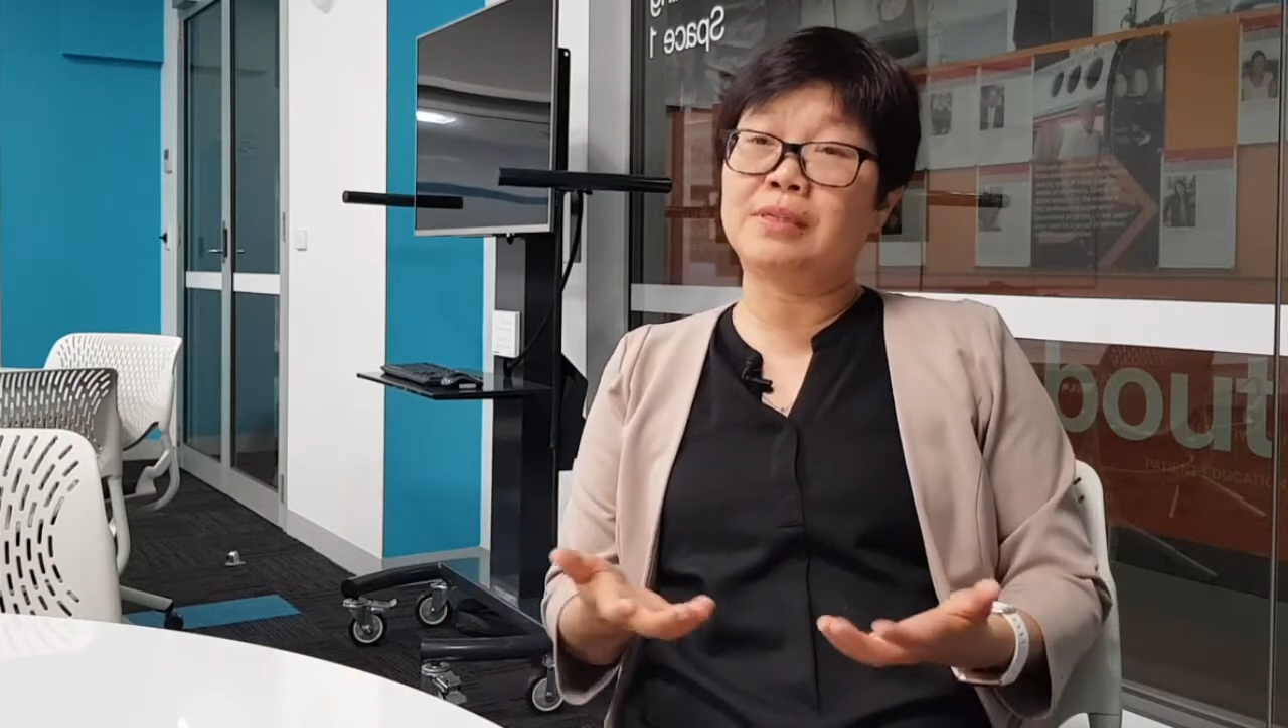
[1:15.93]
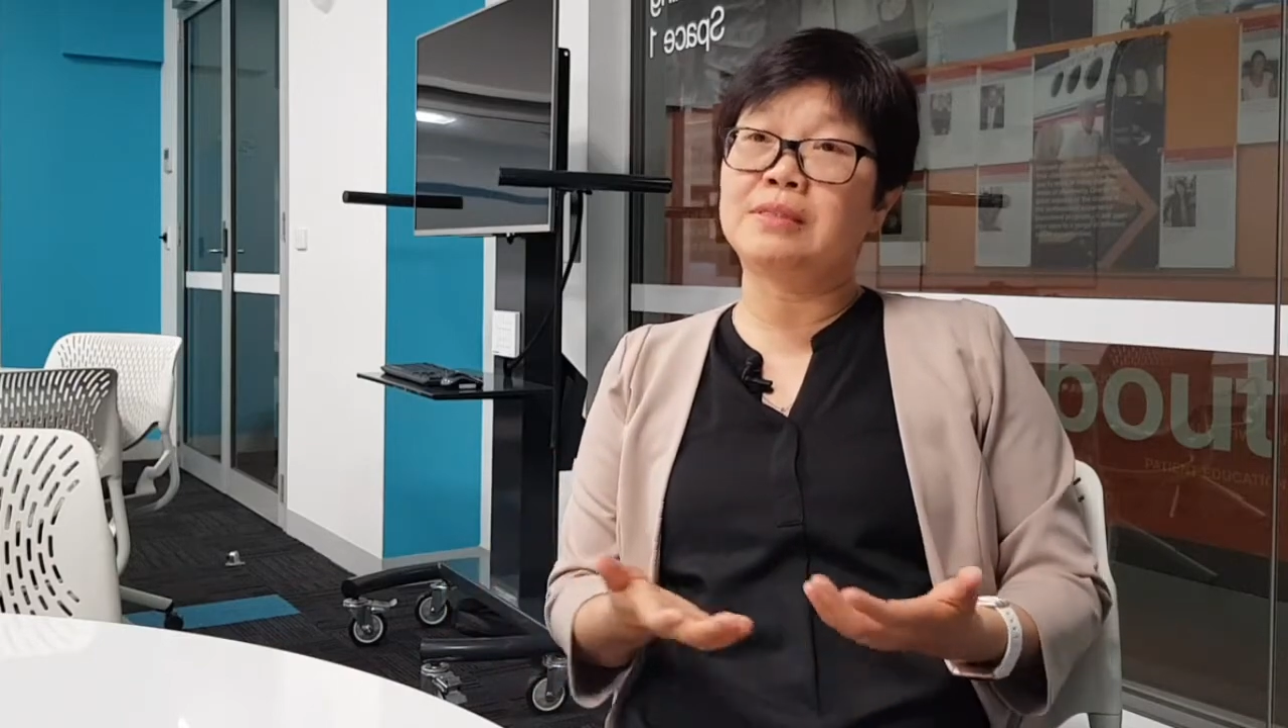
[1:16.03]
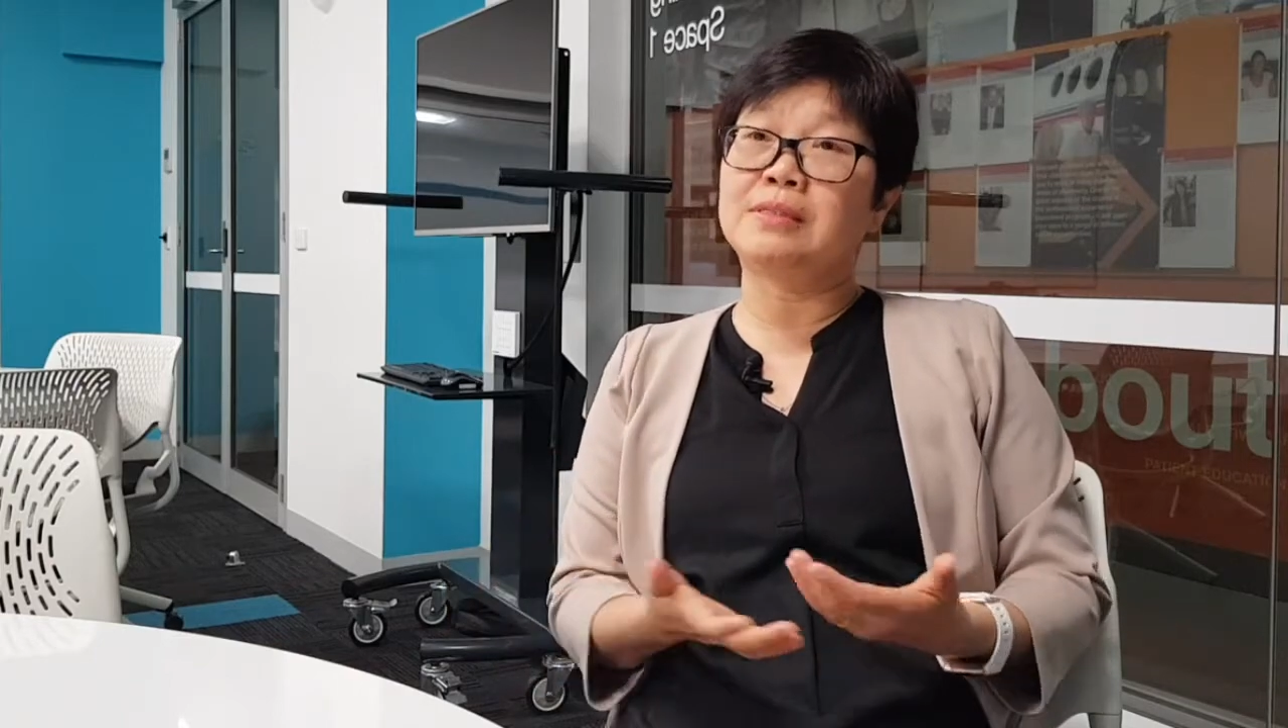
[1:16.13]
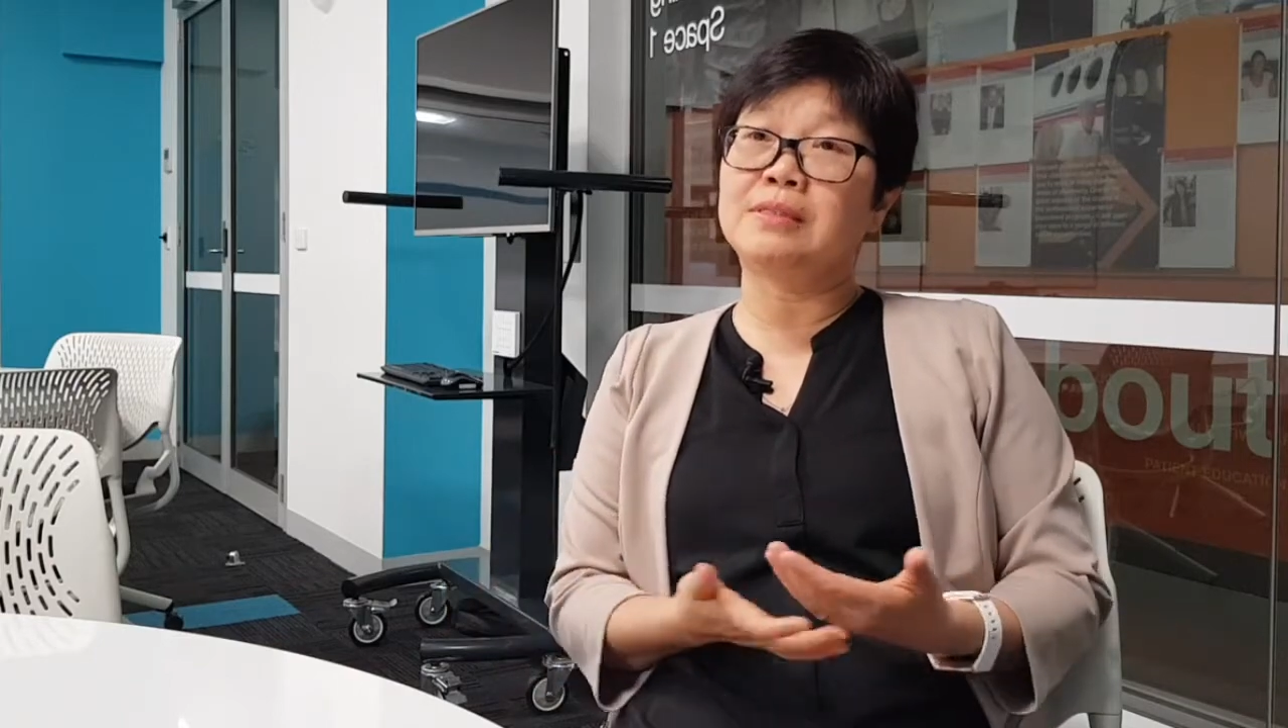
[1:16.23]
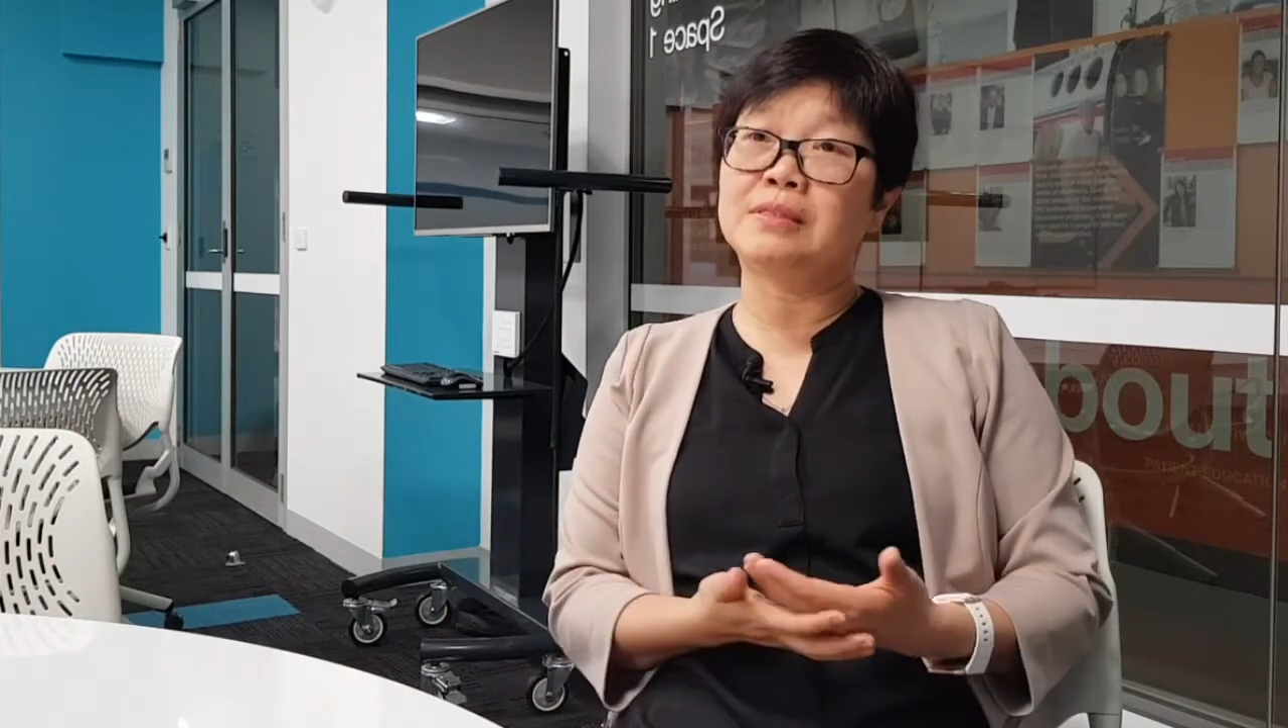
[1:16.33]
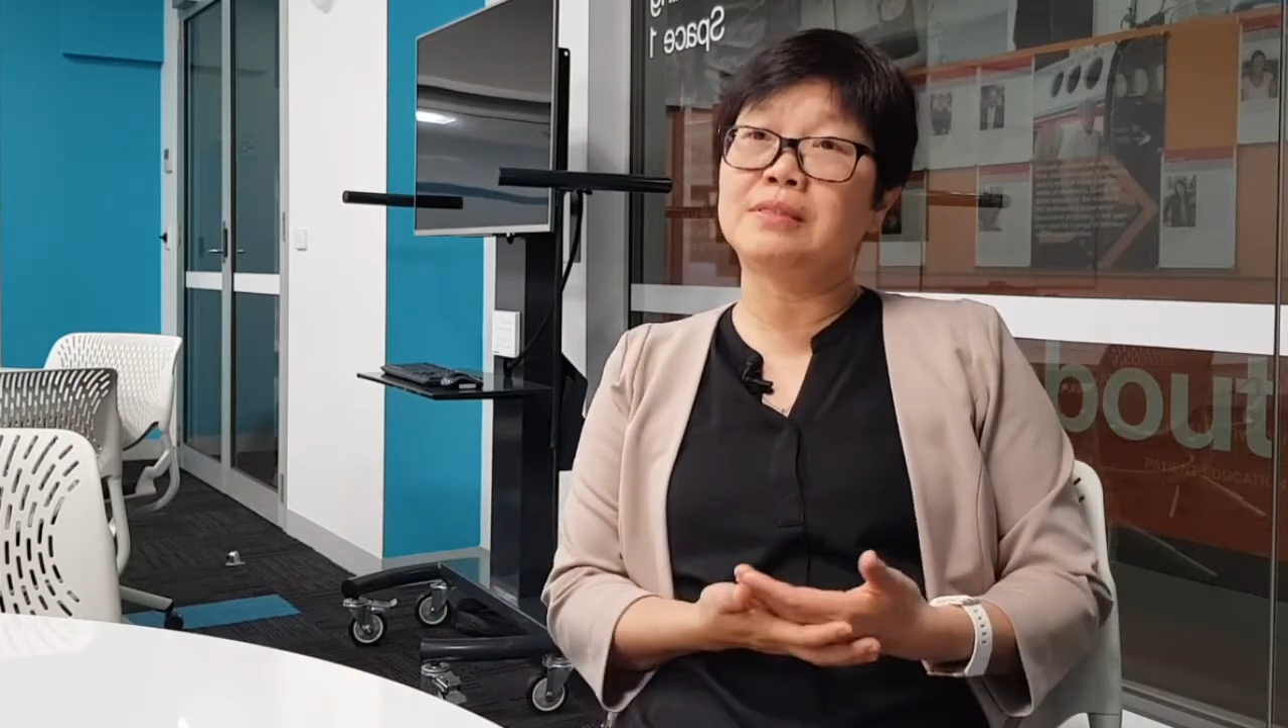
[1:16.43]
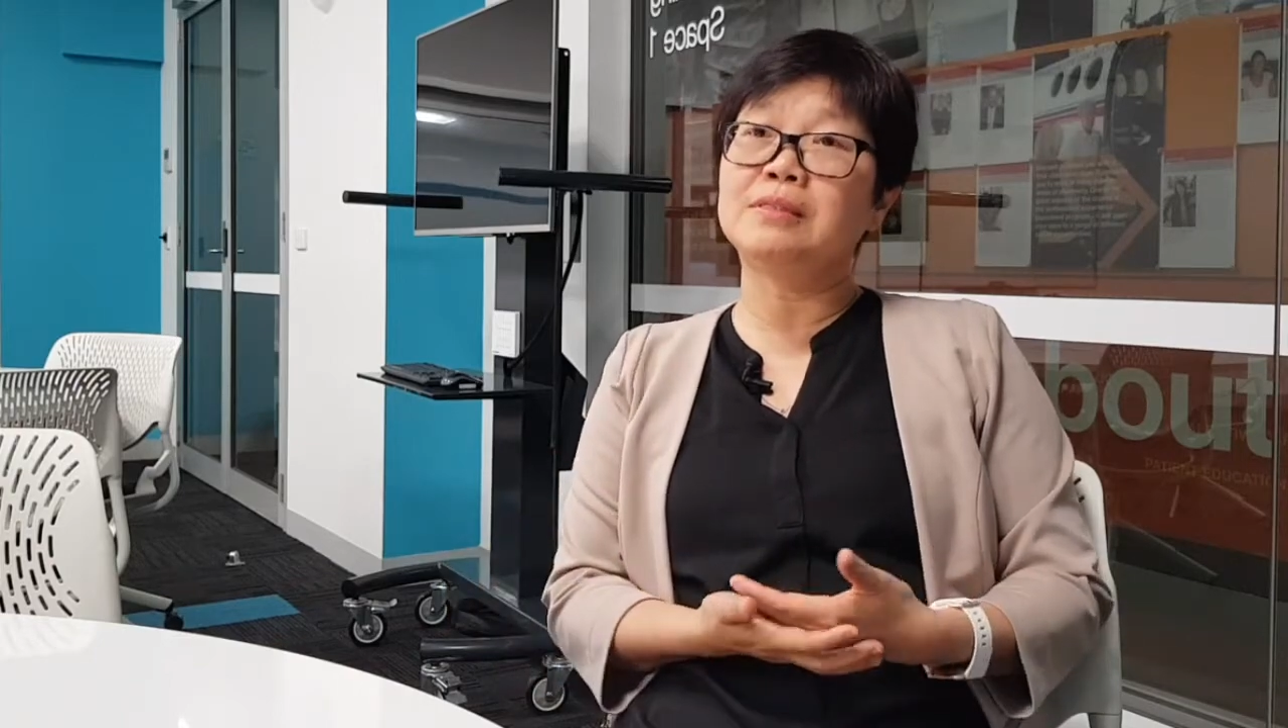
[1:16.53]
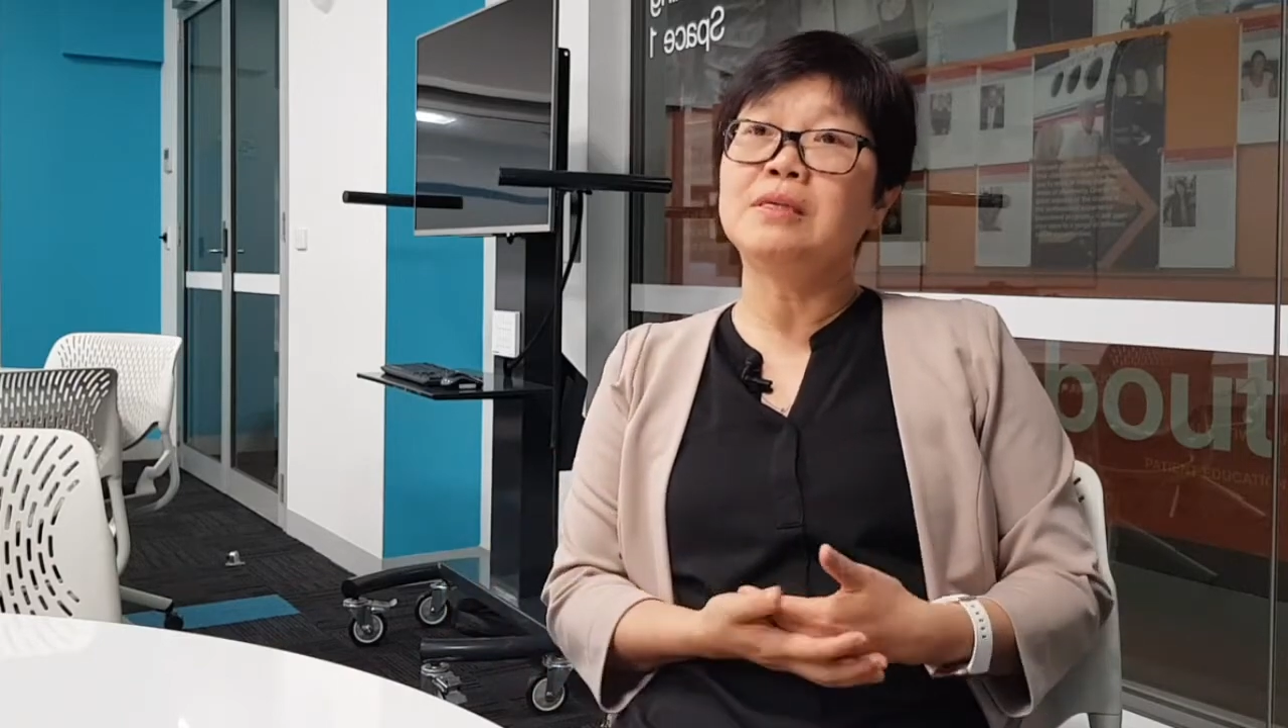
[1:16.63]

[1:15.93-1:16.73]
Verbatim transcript: diseases.